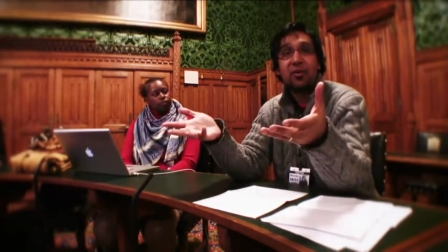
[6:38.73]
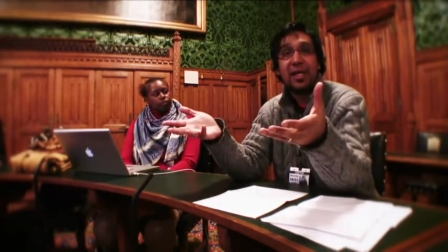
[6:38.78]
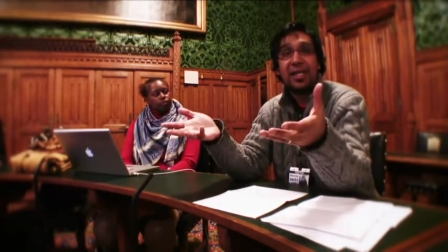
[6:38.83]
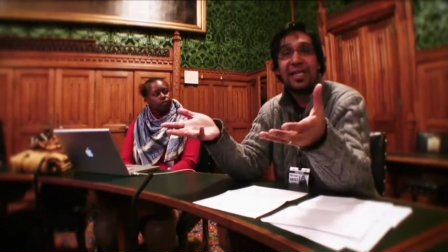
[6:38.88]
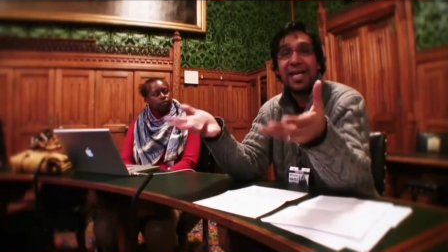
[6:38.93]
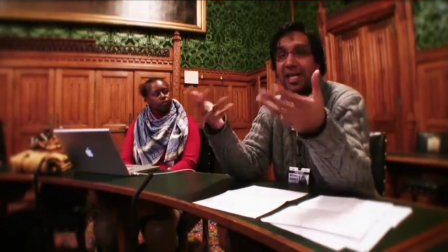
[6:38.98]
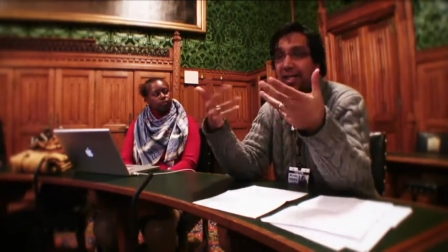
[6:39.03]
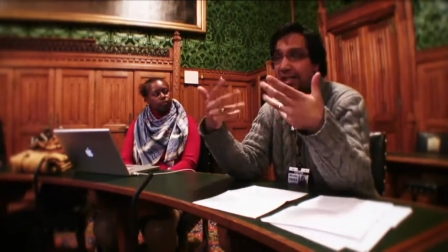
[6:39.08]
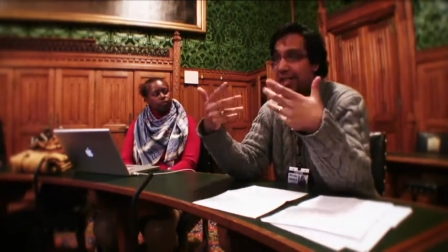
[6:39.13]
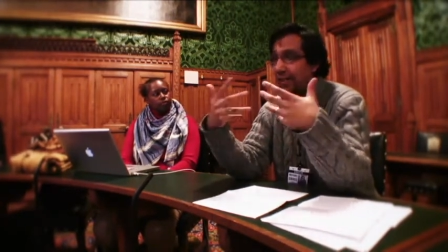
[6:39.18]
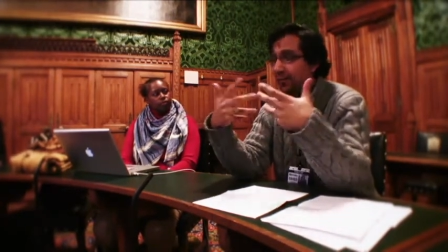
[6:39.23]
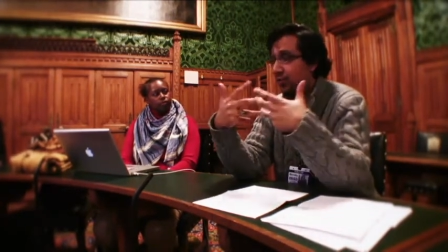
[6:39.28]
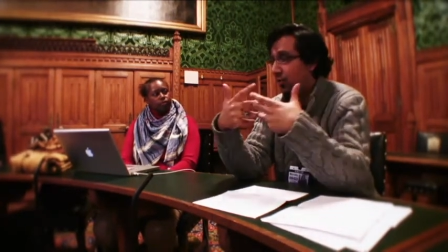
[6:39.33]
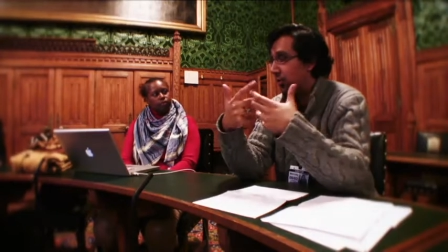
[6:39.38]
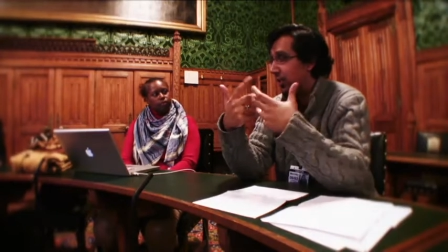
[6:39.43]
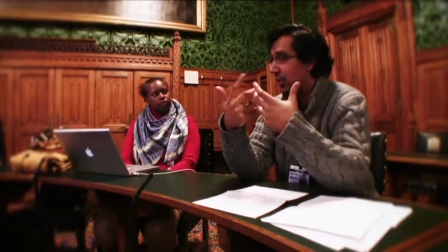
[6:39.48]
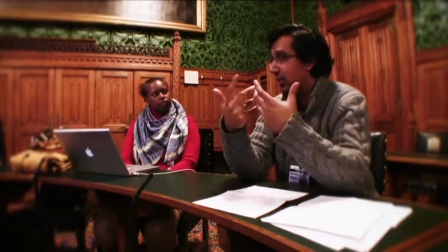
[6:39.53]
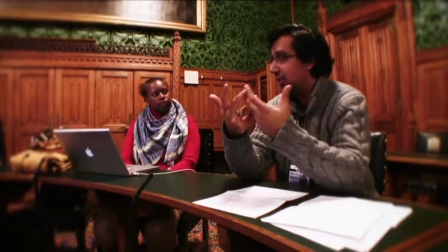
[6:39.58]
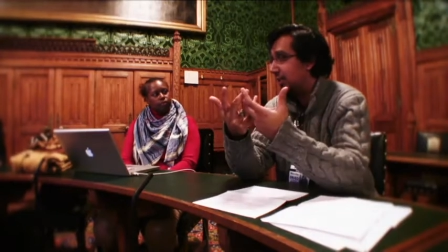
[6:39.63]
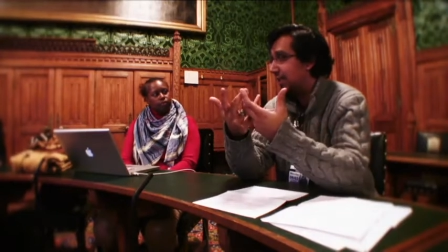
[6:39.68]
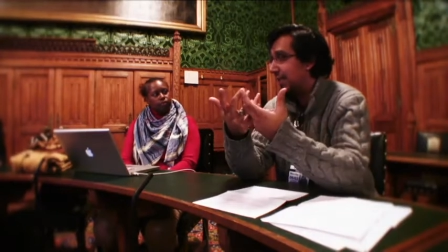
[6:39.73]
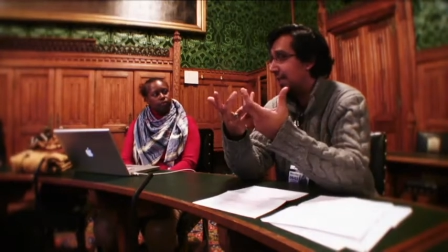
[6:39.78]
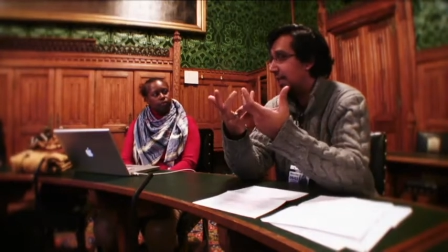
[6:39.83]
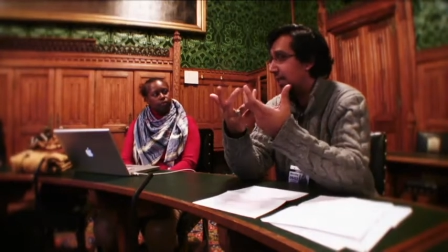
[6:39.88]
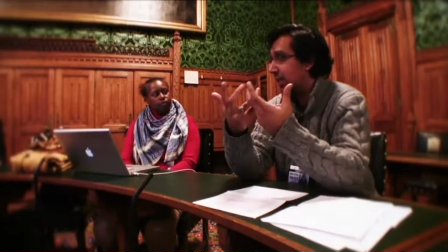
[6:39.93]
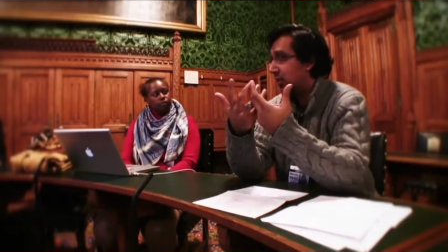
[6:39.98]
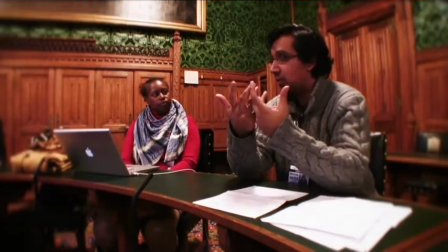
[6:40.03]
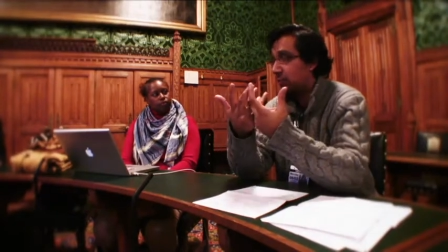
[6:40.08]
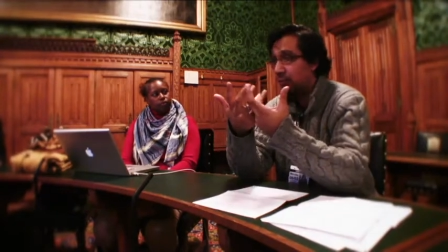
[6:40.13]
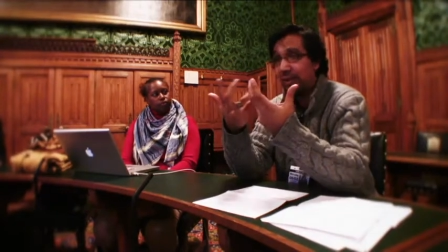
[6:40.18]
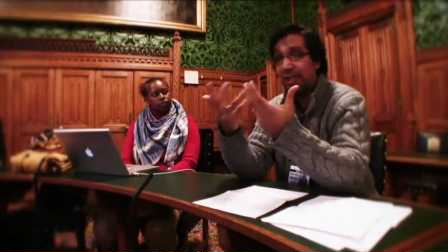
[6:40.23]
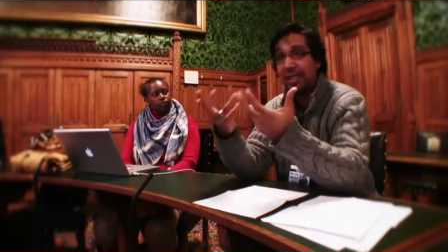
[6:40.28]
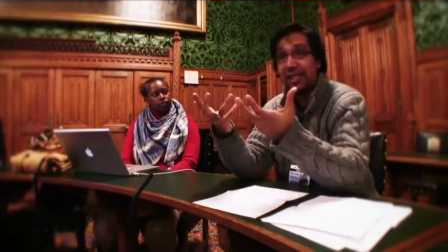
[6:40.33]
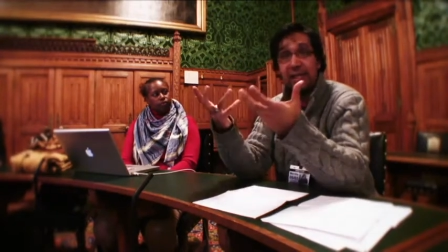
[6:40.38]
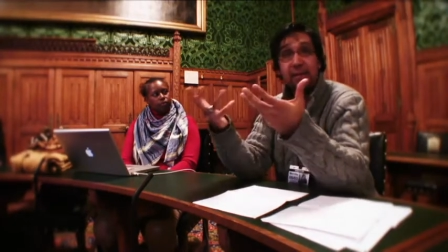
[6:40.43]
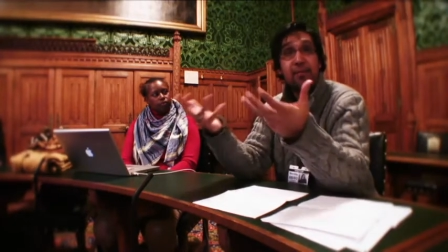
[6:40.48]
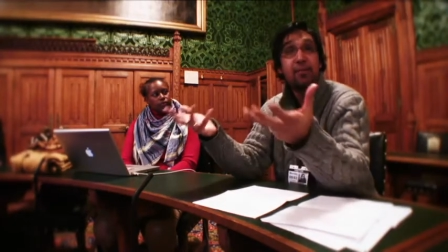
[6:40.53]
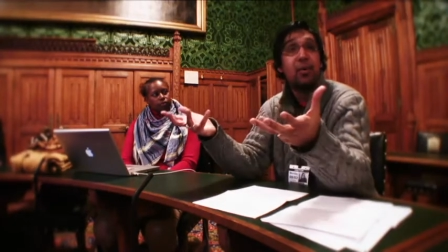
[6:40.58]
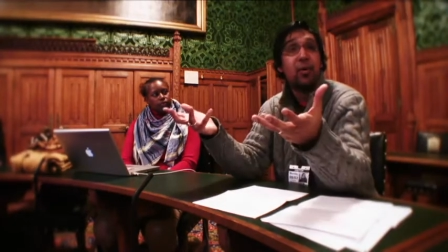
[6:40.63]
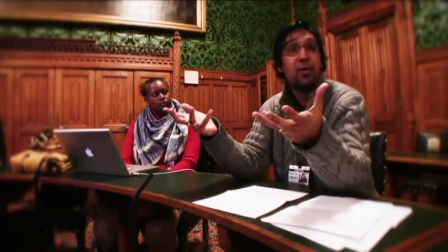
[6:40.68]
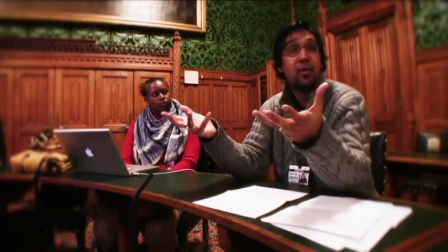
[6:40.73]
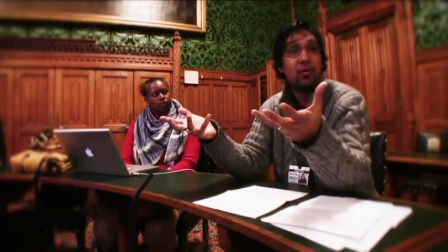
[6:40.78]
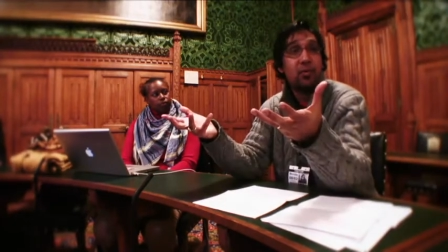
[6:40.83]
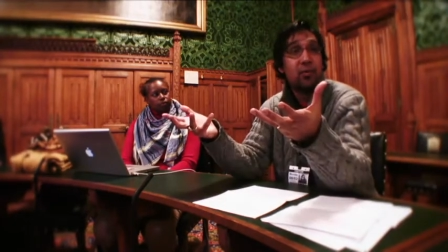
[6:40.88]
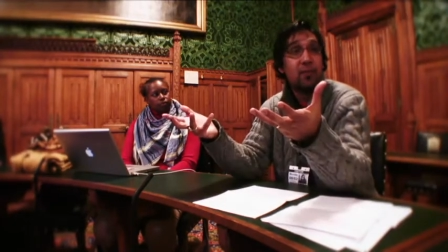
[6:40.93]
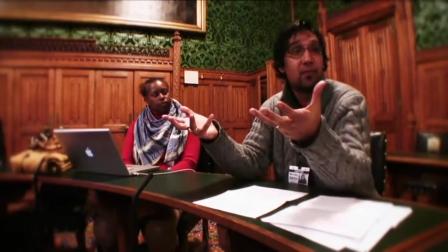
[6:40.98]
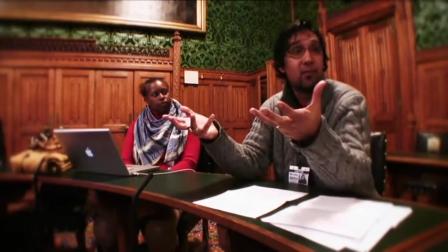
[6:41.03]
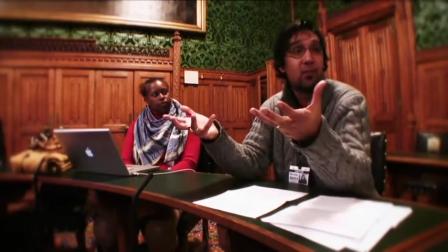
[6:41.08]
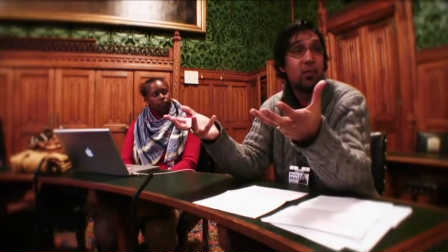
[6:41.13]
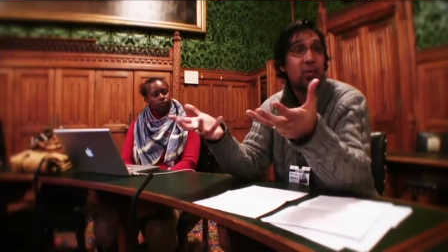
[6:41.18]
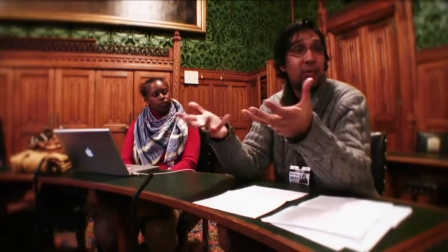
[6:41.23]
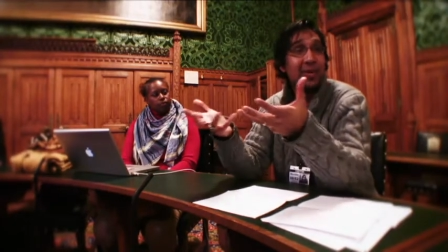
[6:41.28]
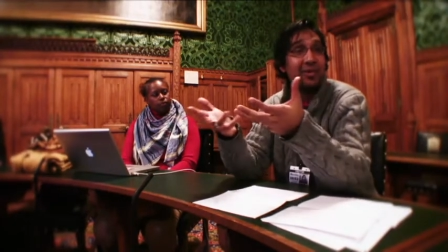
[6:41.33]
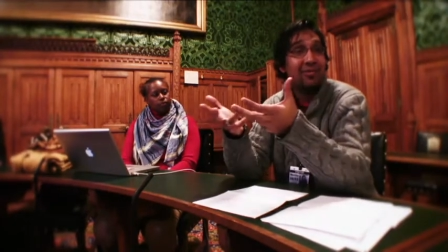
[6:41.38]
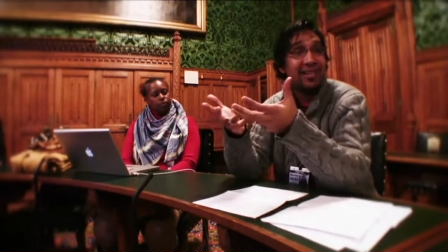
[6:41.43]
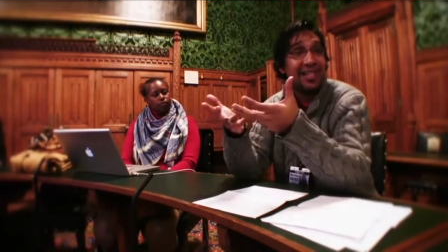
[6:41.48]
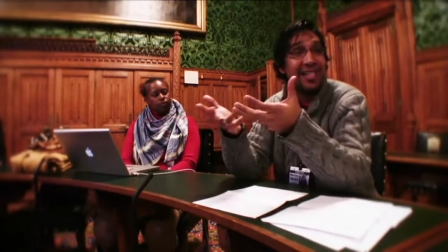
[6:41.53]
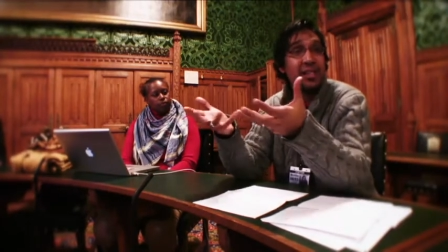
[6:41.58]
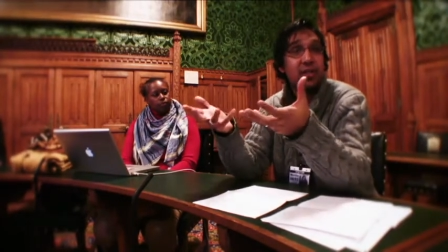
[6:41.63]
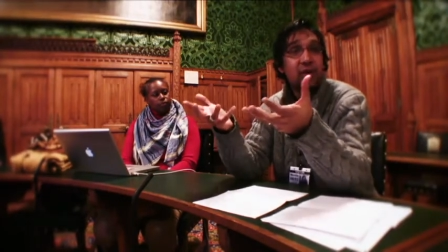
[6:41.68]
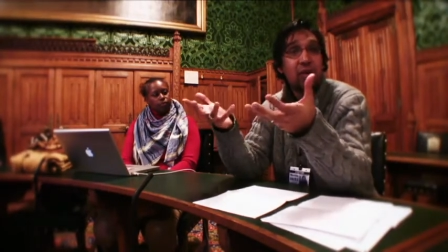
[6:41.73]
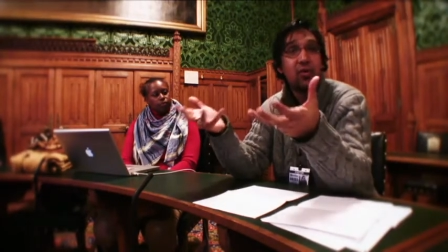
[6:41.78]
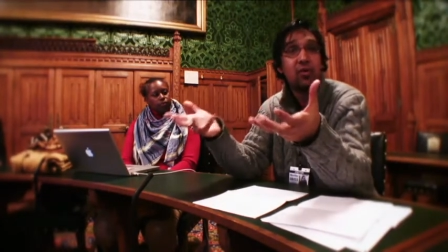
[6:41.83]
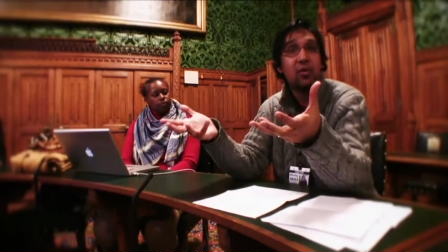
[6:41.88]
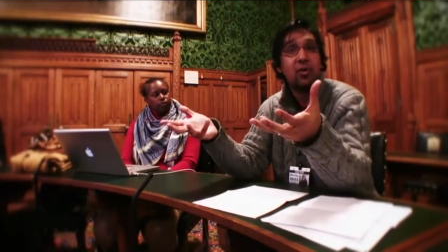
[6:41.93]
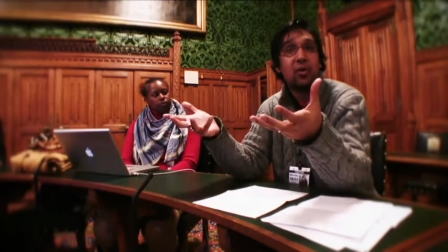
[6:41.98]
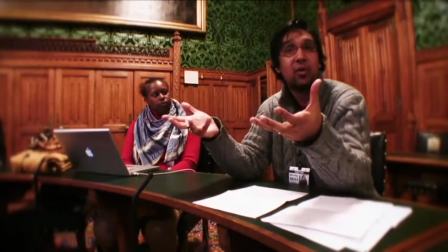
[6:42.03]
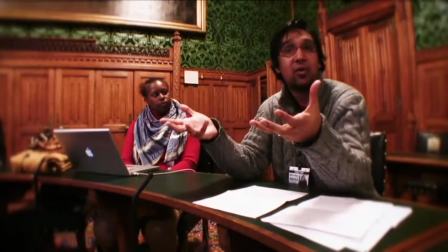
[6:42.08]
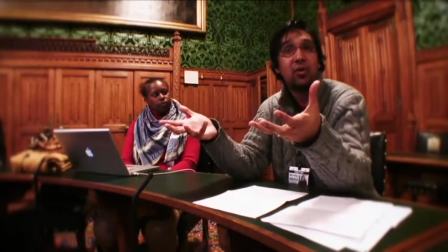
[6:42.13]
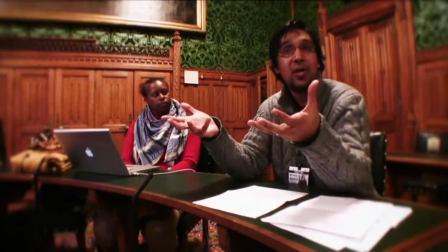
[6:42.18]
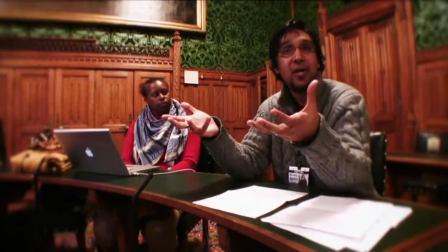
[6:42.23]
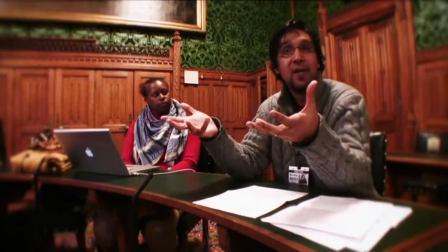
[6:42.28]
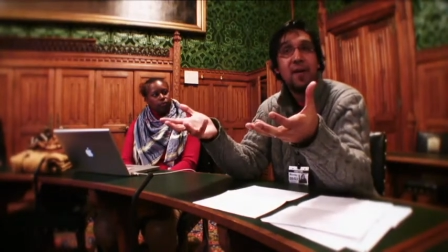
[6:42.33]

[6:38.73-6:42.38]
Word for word: And that leaves us in a state, in a complete limbo, where we really don't know.